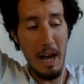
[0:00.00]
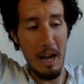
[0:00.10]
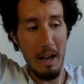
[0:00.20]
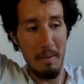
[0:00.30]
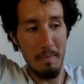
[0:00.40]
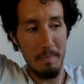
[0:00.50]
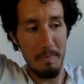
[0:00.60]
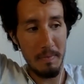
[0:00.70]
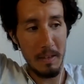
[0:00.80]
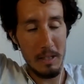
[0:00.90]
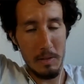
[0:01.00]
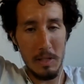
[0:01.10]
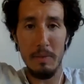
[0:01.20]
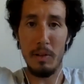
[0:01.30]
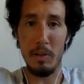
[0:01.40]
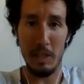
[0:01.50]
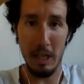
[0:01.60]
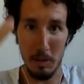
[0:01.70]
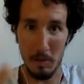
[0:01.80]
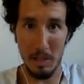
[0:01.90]
So it's difficult to
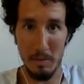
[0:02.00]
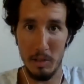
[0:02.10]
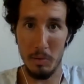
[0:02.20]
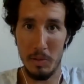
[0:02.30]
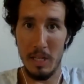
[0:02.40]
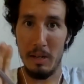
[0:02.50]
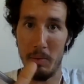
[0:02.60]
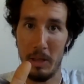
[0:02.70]
get those individuals then